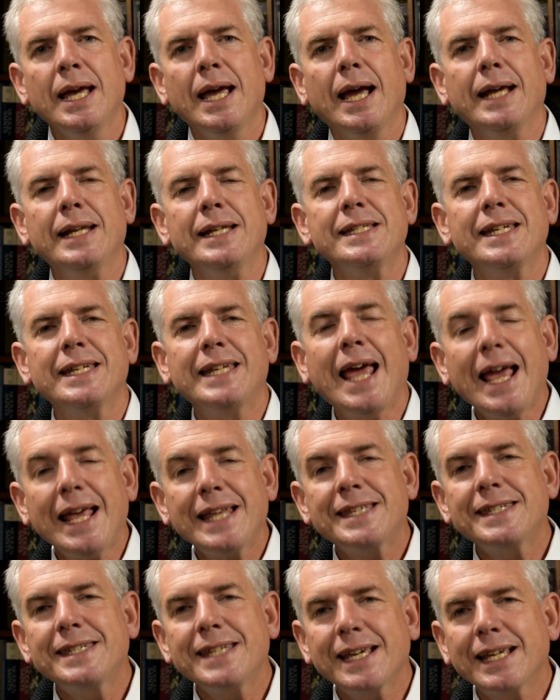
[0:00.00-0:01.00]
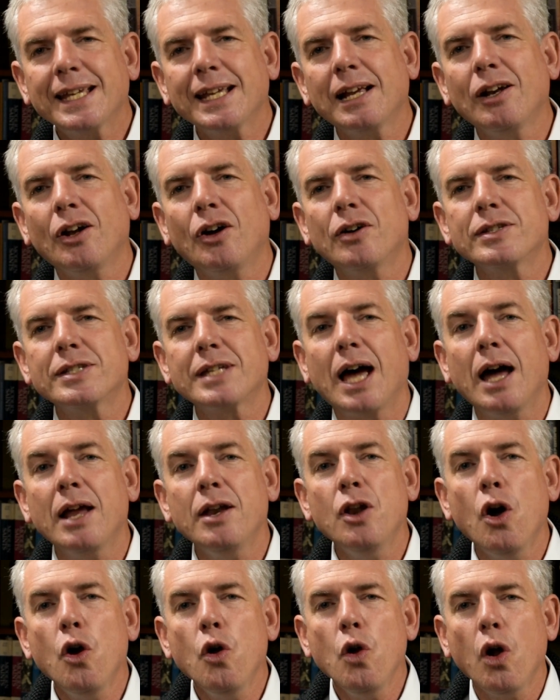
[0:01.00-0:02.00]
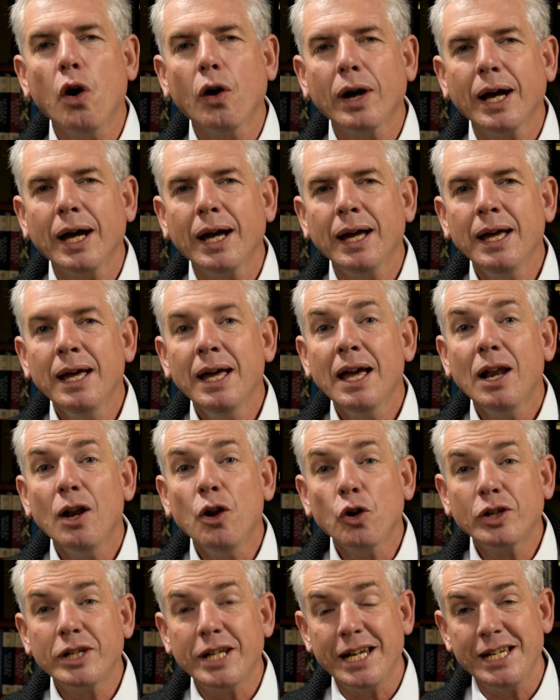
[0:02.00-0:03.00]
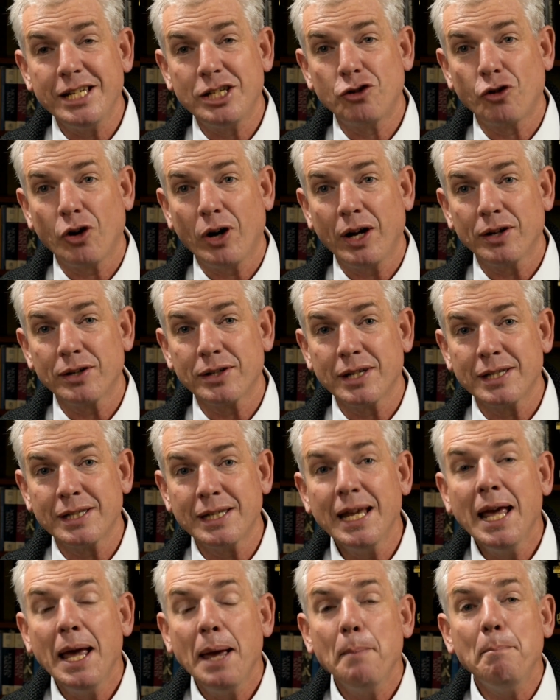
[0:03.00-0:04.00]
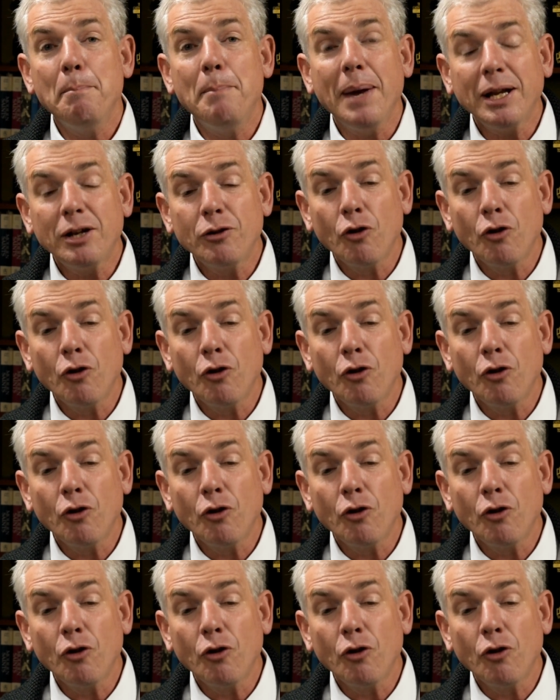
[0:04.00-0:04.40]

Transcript: And he said, at second glance, I no longer looked at his trousers, but